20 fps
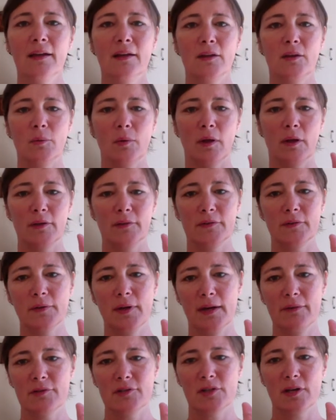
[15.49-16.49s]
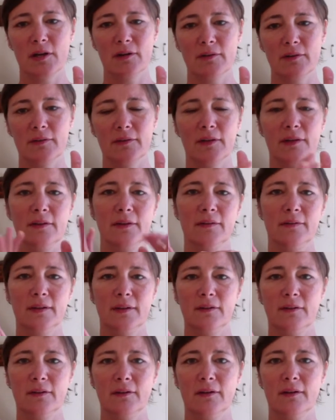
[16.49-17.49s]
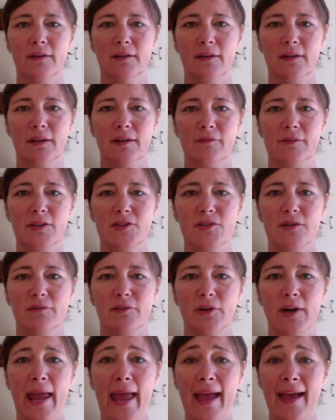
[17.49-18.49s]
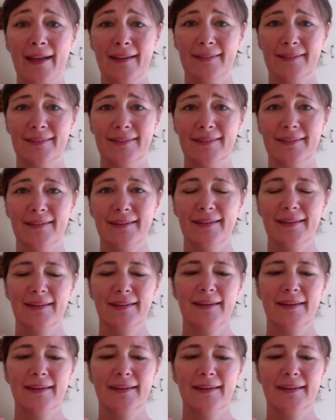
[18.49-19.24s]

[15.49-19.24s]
You also have chakras in the center of each of your hands.